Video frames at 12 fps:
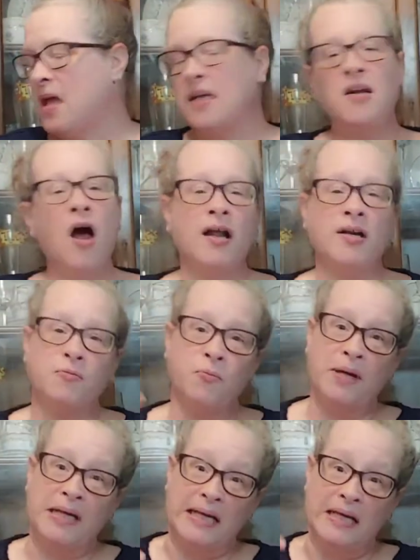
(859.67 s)
Not
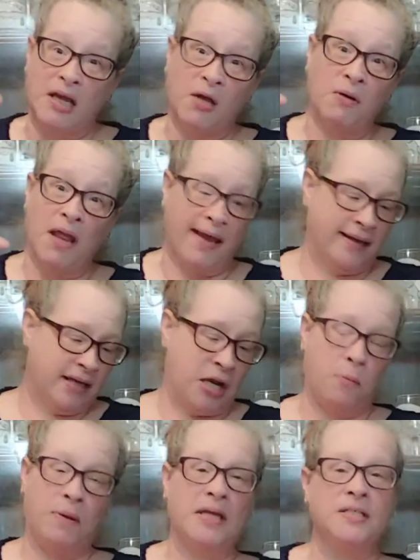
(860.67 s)
really low, like, you know,
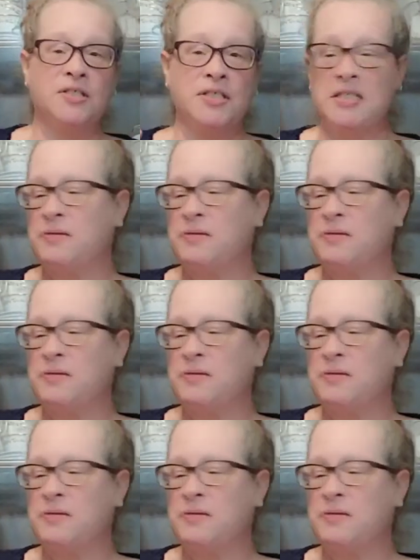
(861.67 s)
inches.